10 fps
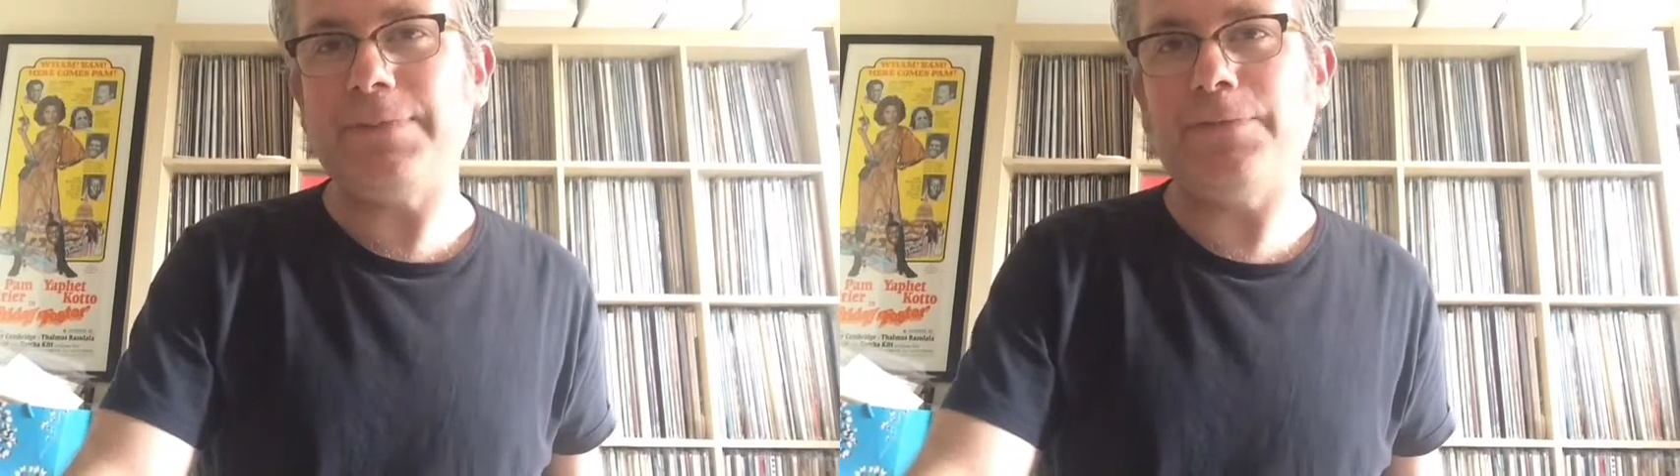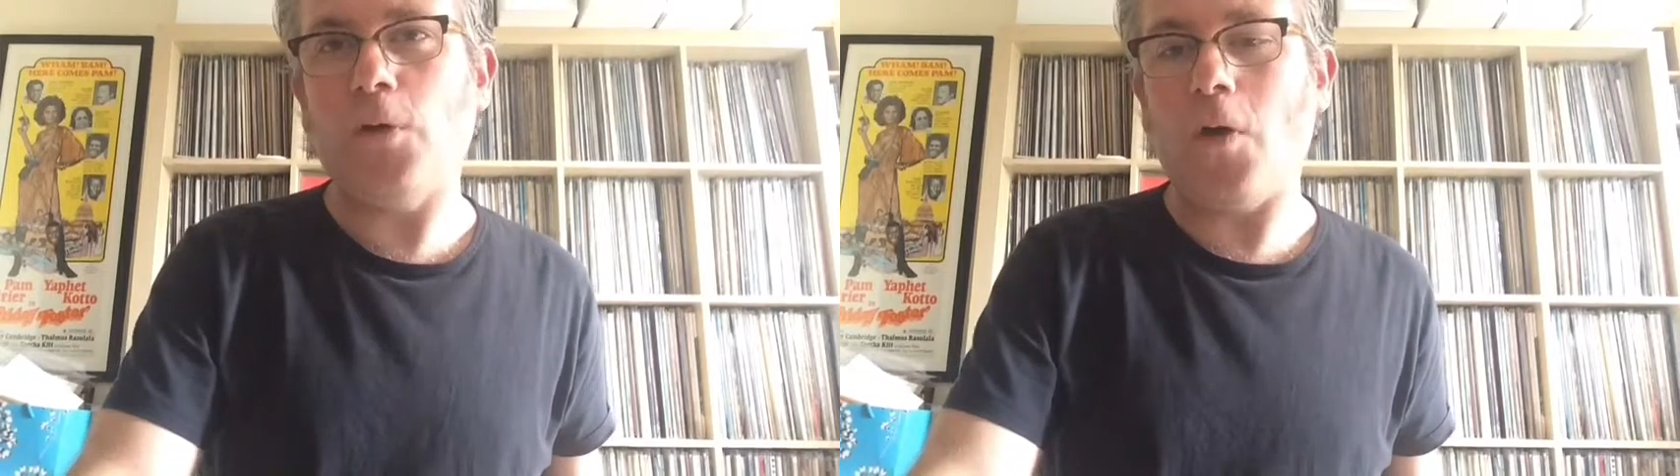
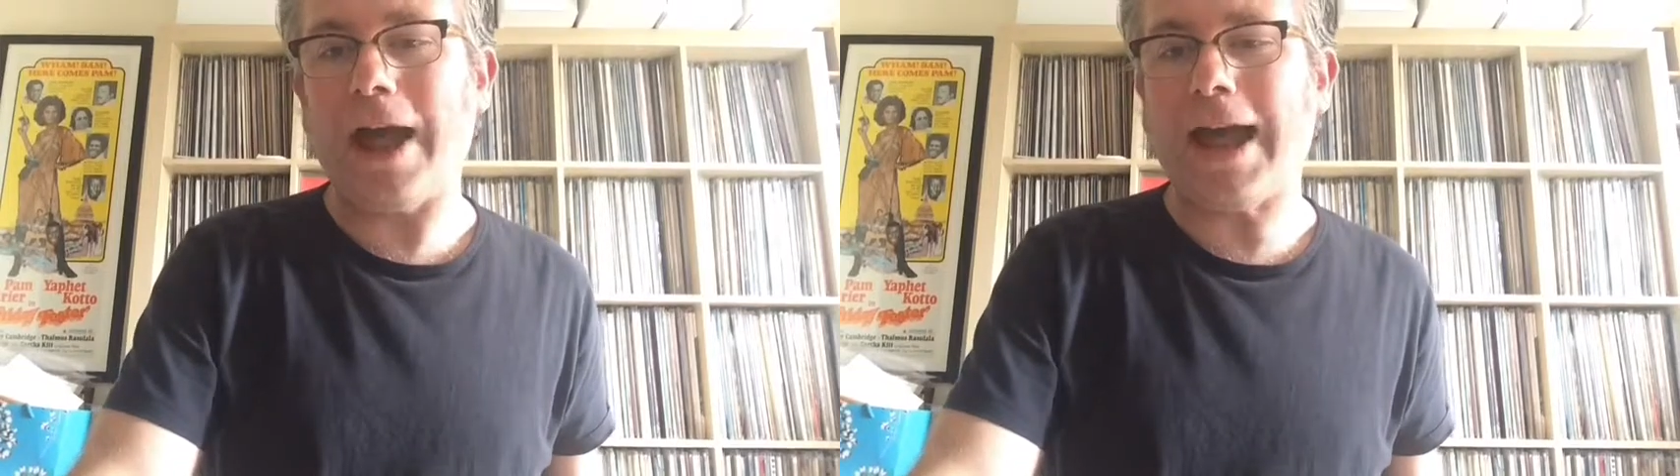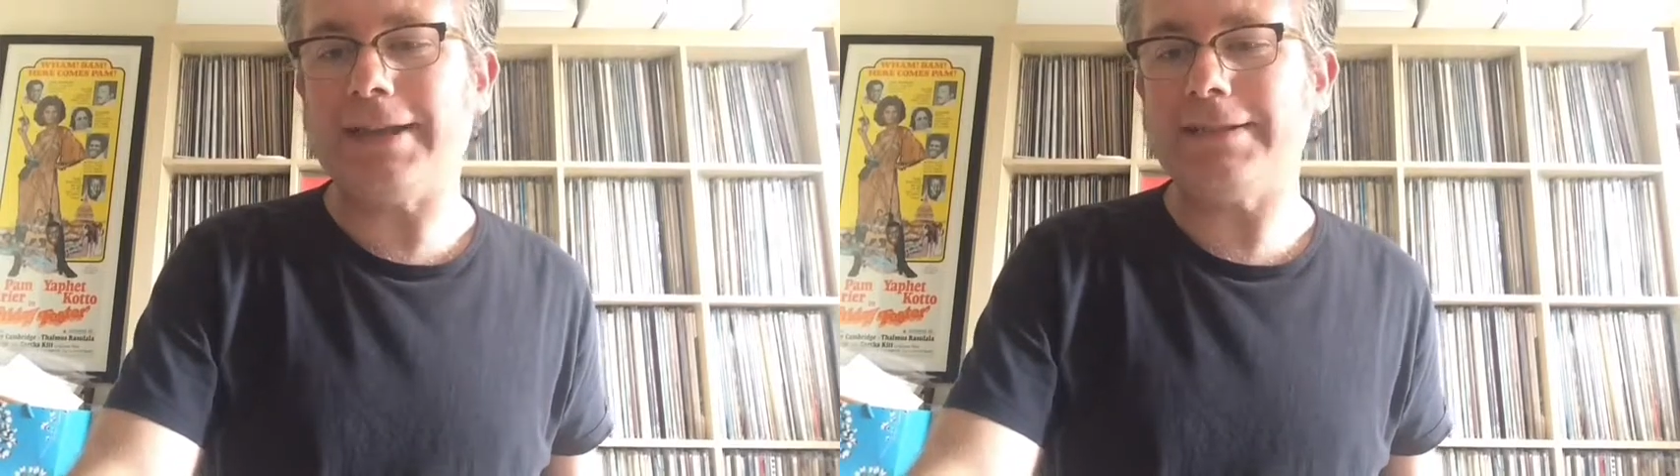
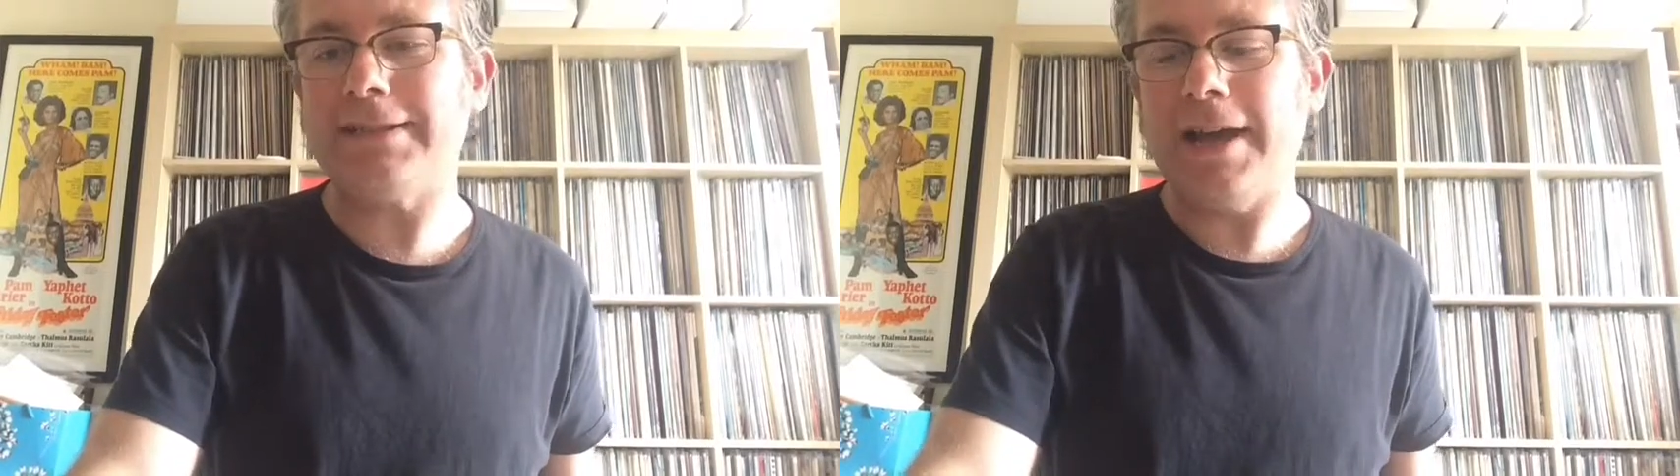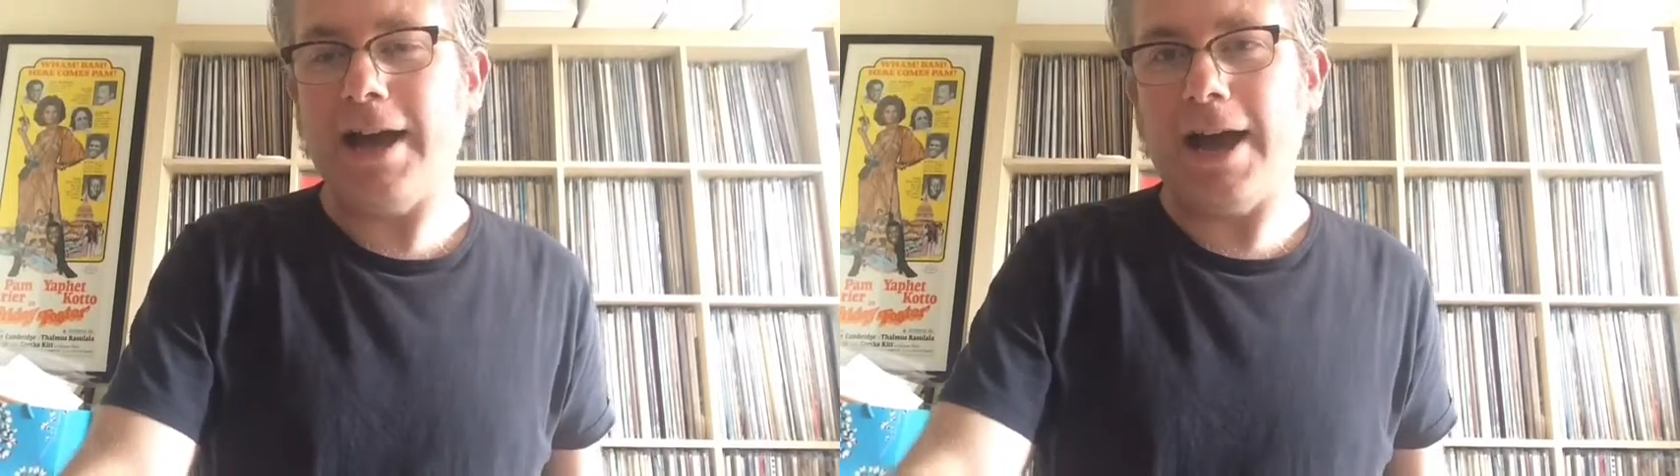beforehand,
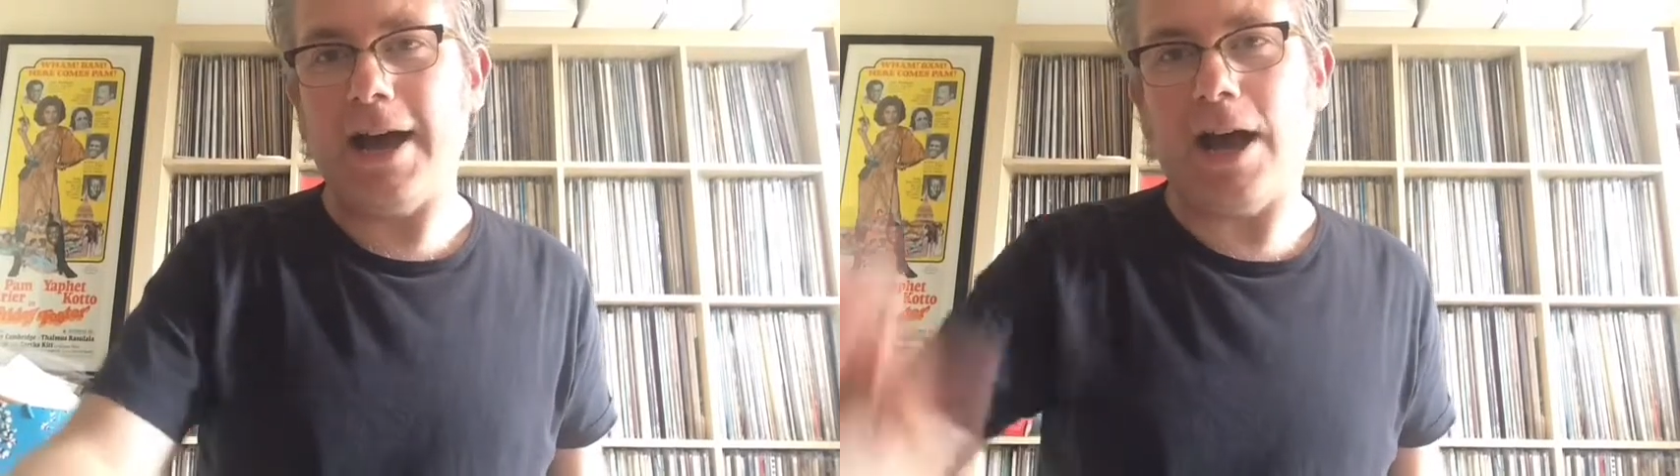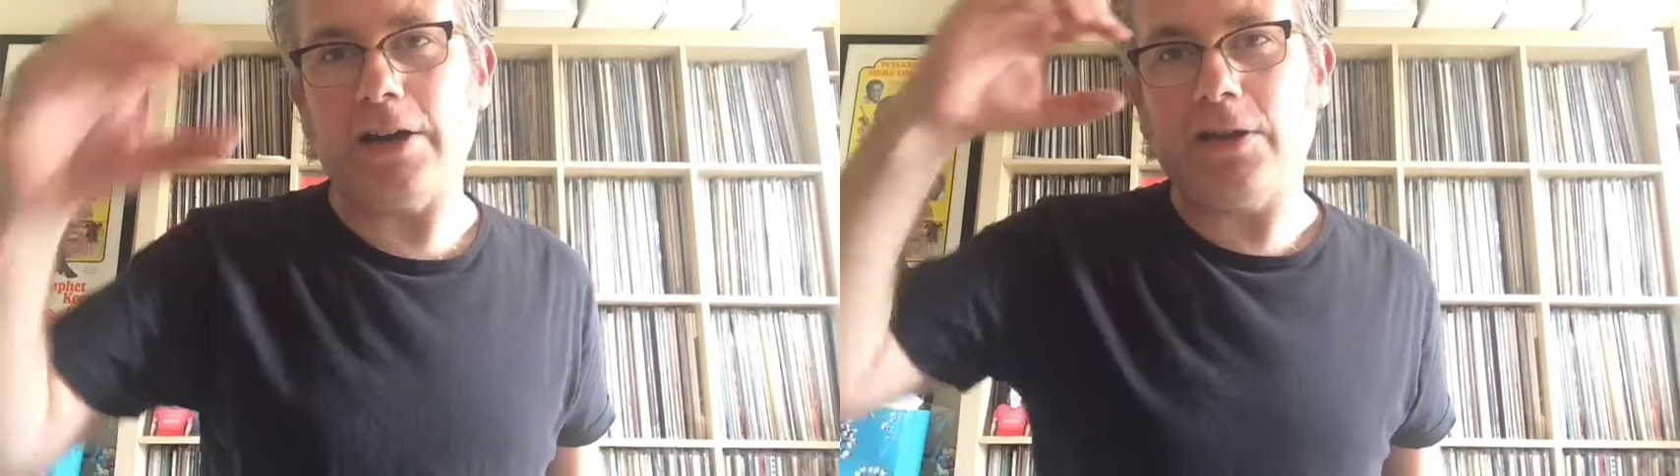
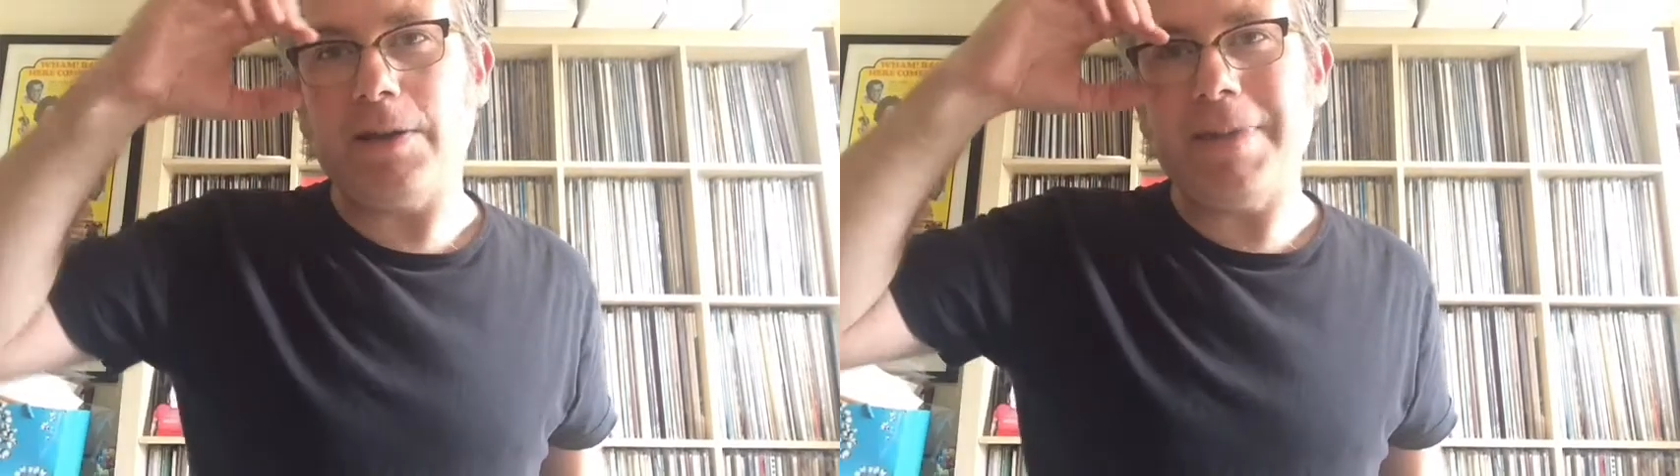I got a